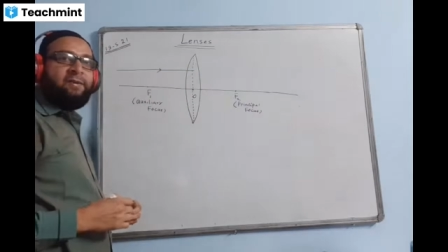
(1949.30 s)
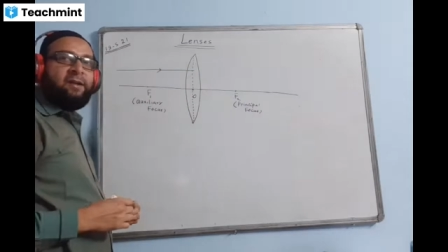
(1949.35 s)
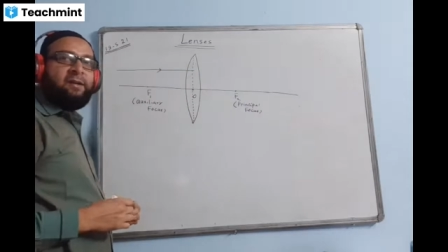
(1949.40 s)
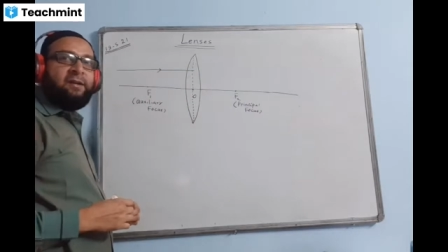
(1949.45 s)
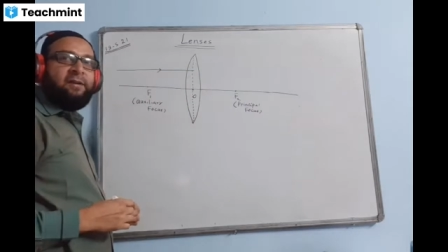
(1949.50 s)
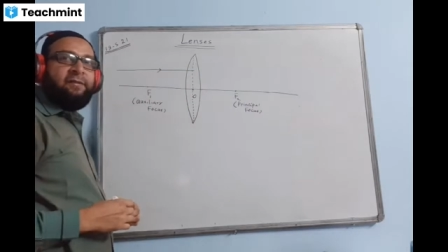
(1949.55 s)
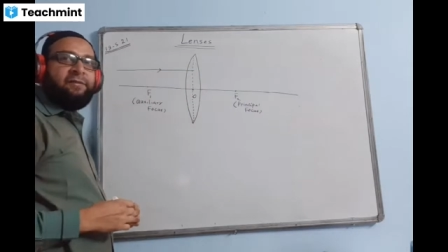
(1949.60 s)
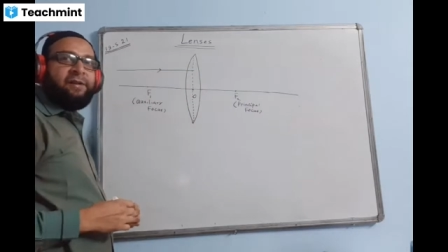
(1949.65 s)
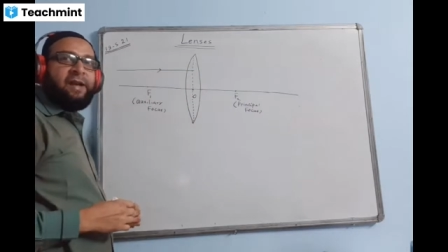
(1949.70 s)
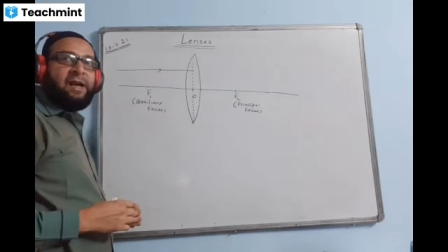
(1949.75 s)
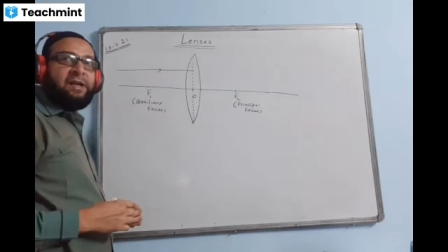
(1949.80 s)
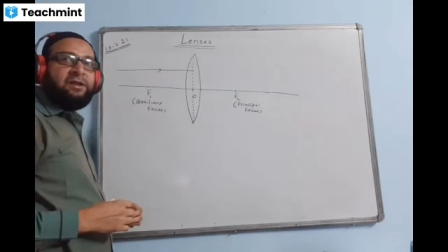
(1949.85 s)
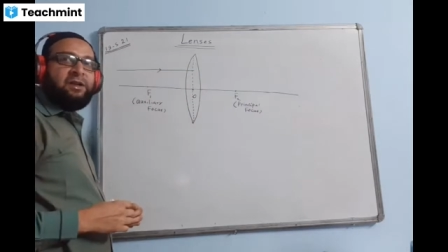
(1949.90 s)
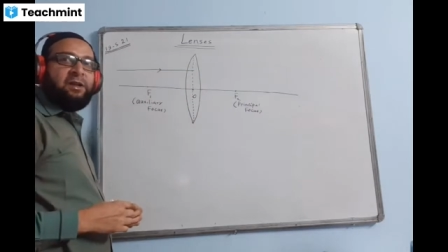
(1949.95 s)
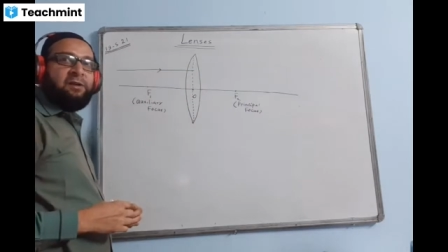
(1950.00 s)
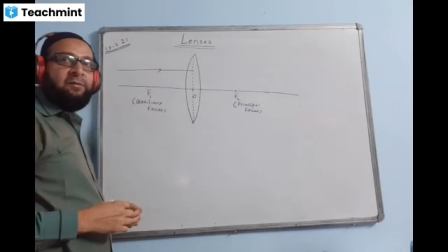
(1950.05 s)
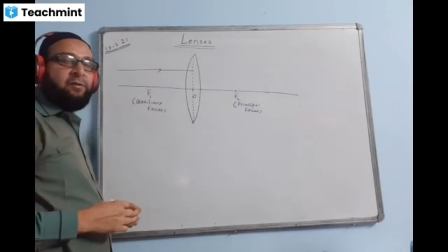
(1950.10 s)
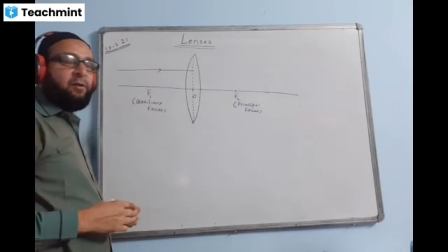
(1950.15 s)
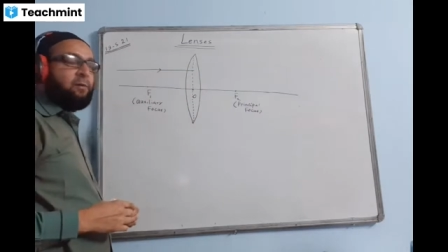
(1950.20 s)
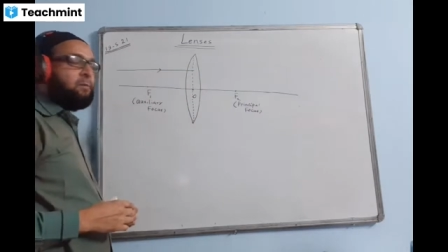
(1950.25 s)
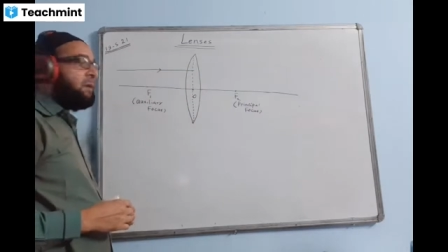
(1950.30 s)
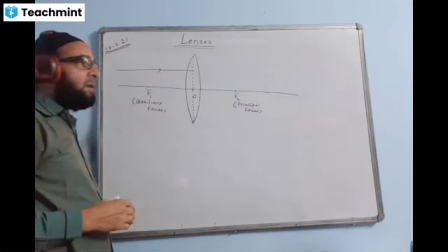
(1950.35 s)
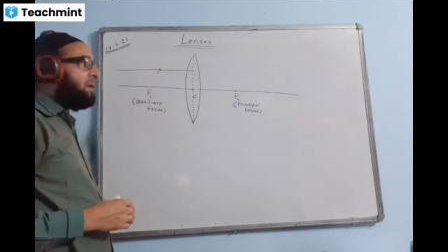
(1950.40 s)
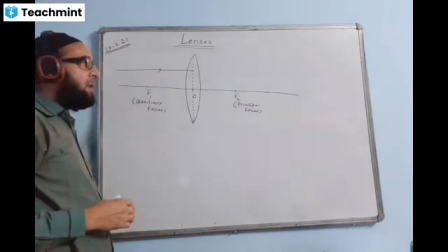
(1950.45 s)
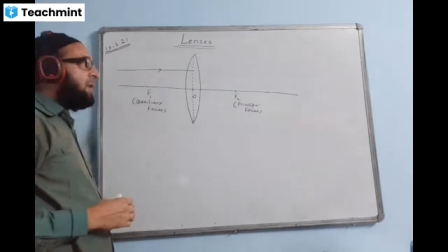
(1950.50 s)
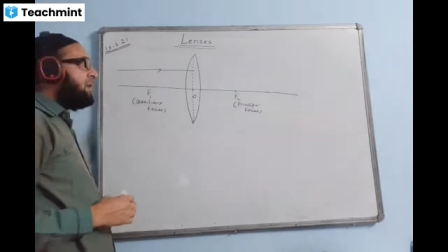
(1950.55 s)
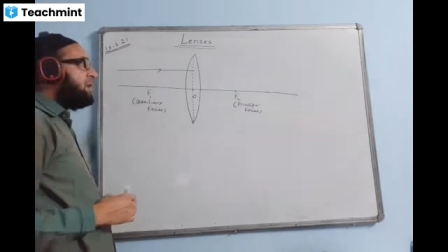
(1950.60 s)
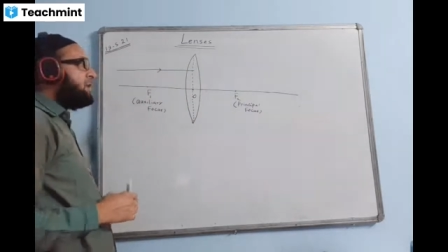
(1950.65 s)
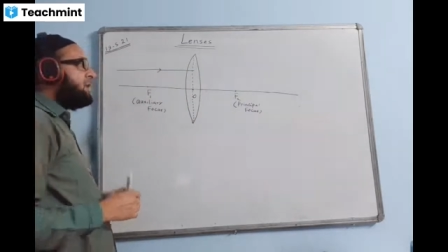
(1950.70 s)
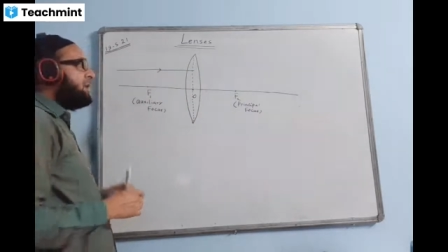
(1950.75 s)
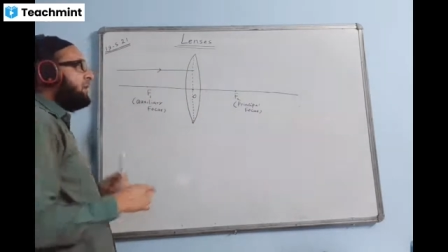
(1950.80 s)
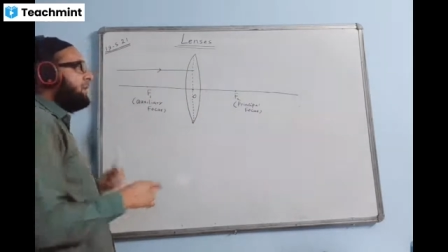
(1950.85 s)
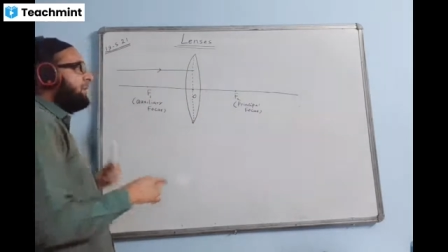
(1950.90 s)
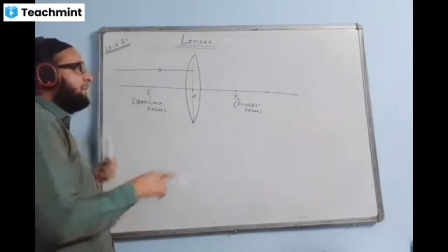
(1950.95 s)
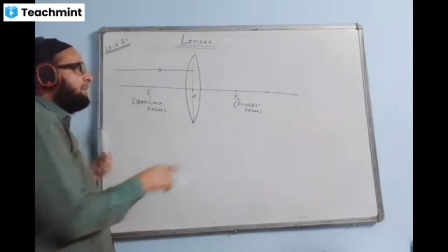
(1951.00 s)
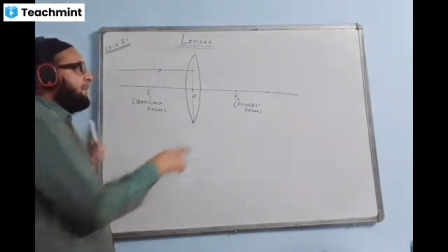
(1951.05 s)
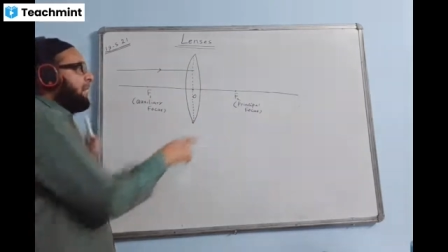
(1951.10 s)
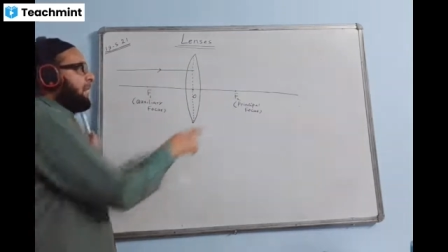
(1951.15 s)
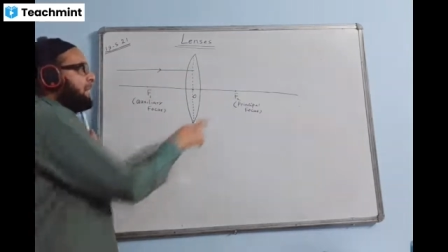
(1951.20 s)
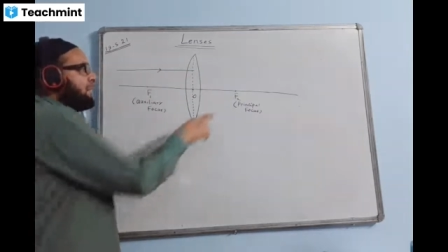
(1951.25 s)
from the lens, passes through
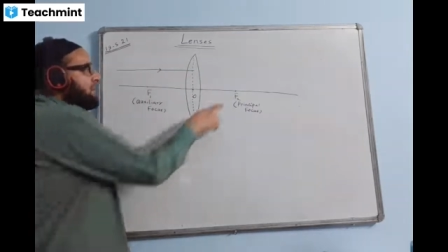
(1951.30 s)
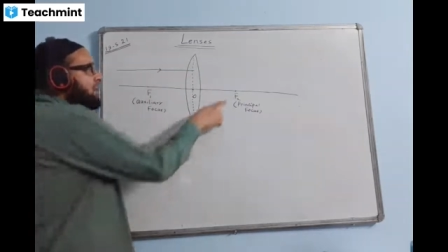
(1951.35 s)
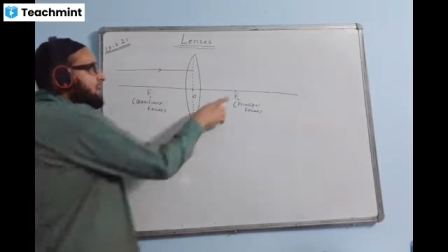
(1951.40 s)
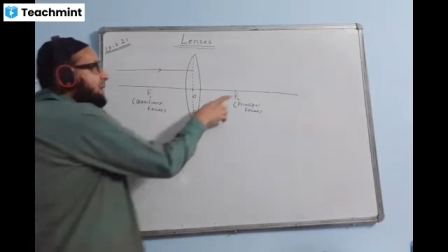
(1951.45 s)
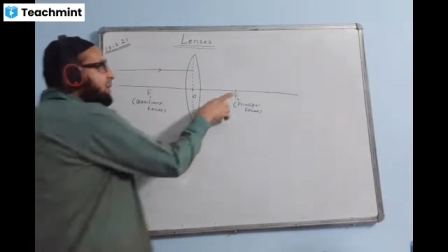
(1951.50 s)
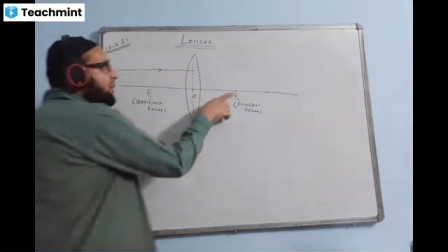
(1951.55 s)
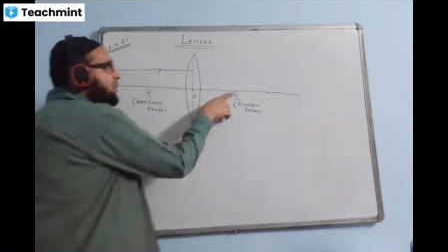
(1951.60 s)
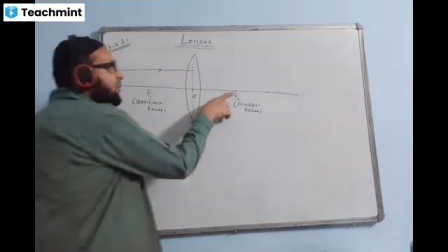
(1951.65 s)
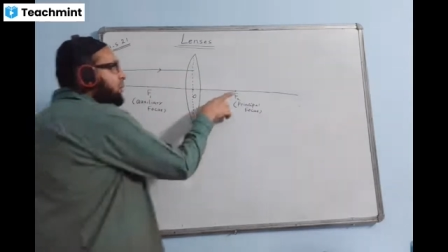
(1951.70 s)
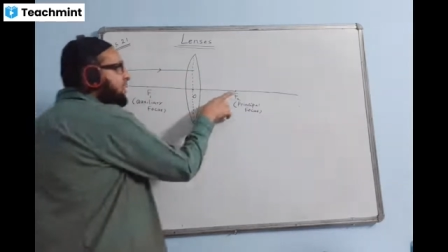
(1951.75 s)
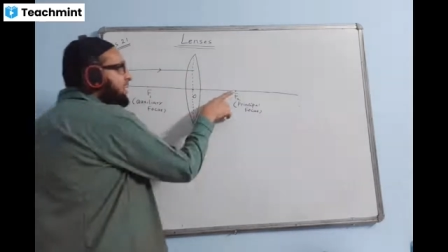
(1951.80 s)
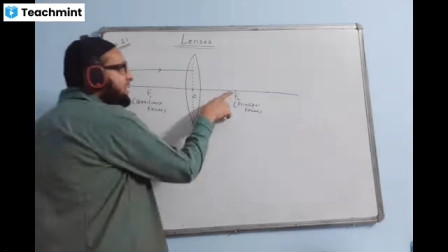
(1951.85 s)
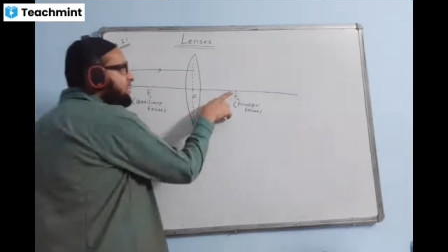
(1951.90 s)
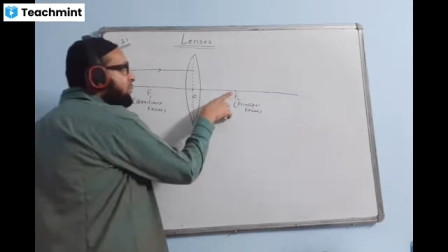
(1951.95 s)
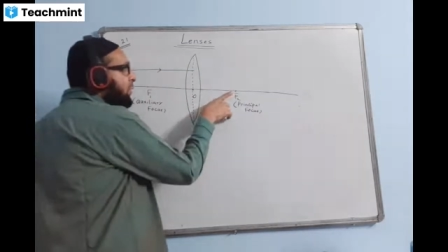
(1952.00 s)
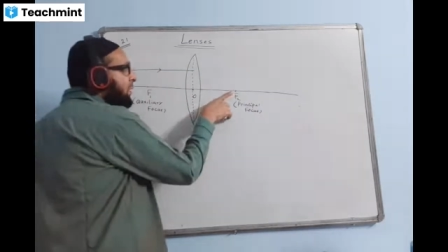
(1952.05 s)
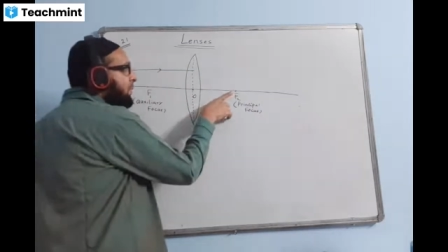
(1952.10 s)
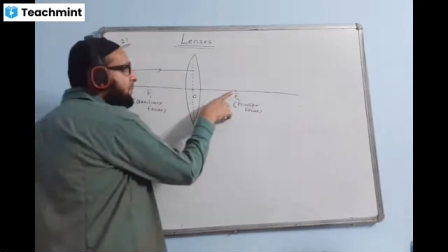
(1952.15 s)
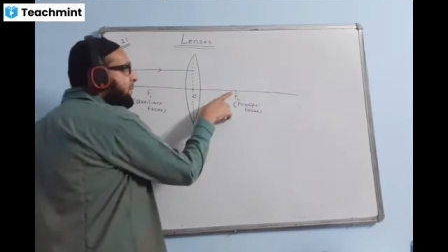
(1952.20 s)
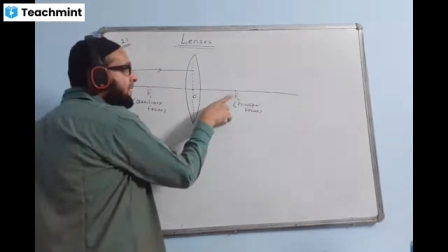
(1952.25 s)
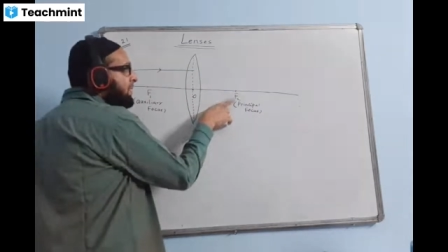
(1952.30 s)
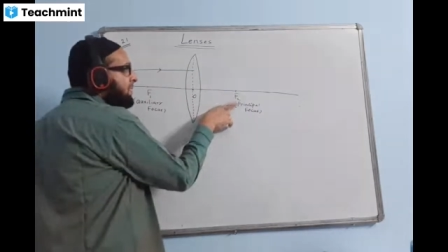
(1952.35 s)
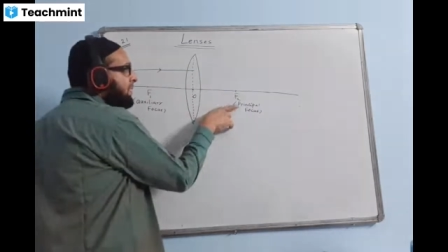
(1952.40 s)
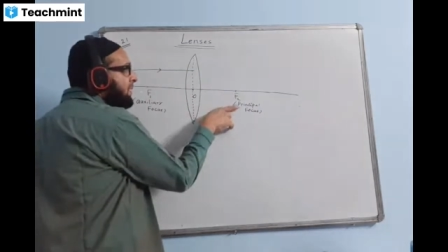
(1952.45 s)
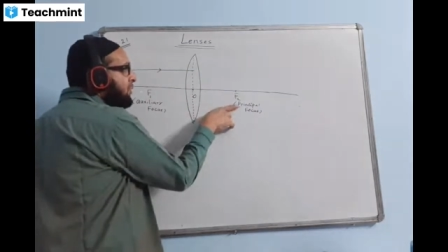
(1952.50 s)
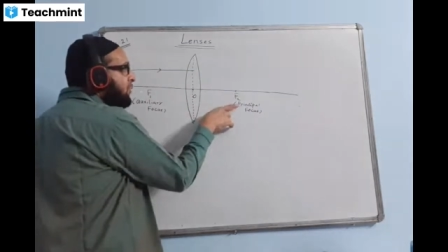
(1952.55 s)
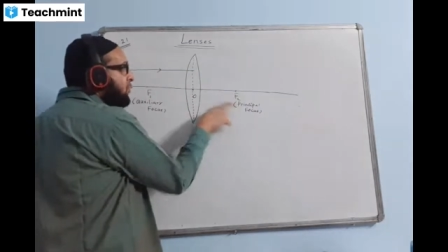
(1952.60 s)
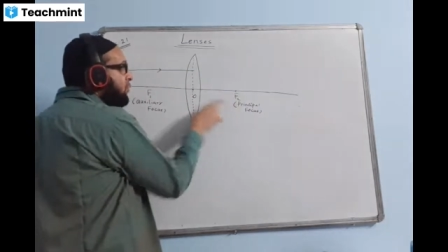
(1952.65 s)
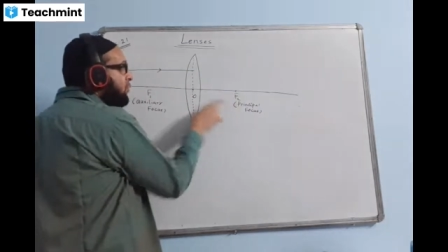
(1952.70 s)
this point, passes through the principal